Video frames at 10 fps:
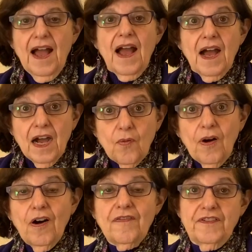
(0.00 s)
how
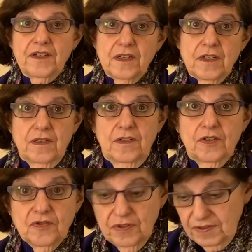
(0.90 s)
often
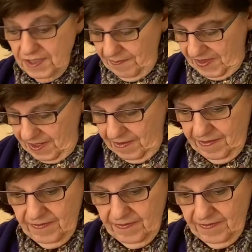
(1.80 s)
you do something.